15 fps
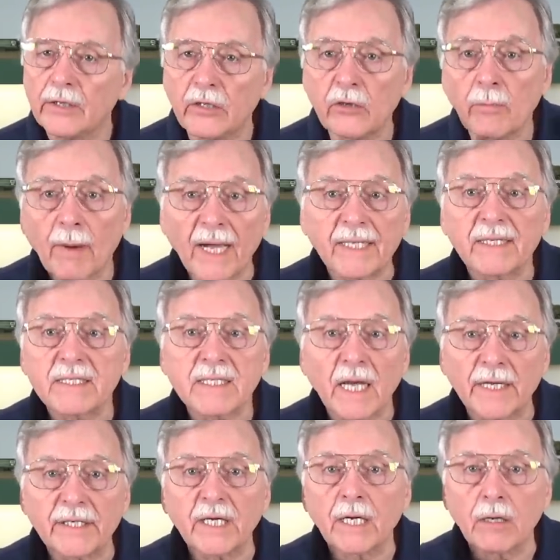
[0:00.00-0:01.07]
You might
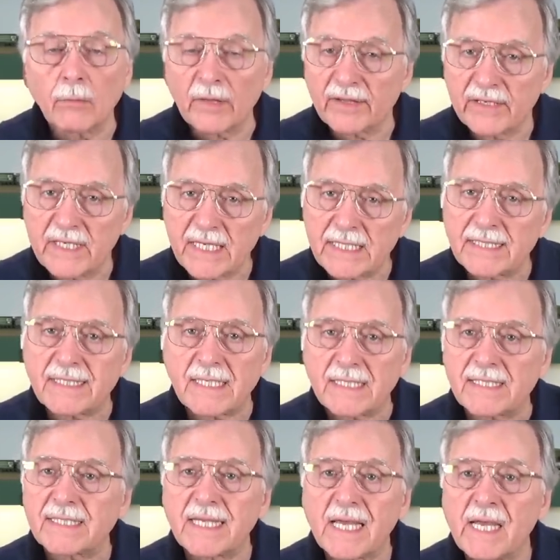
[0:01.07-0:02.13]
decide to go with
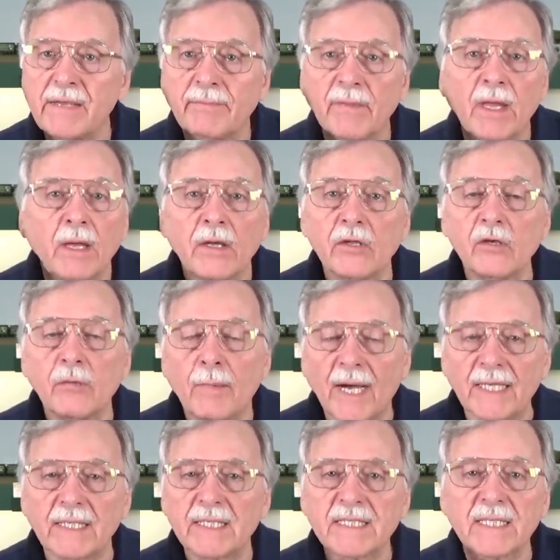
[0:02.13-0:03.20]
DCC, you
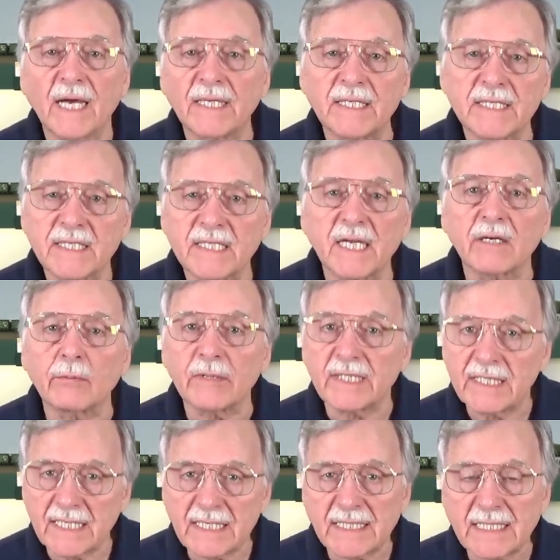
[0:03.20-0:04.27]
might decide to stick
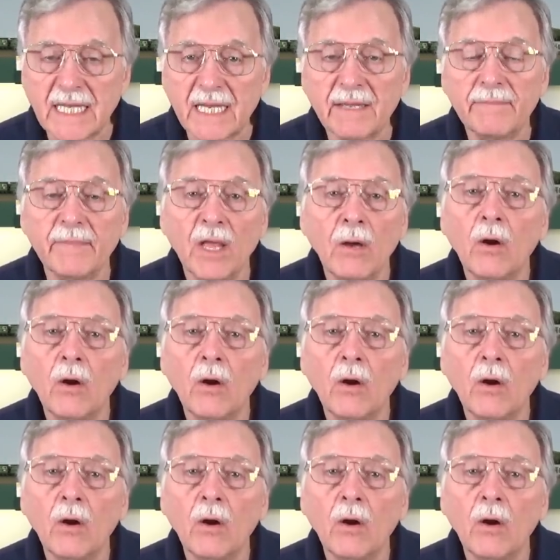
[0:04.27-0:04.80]
with DC,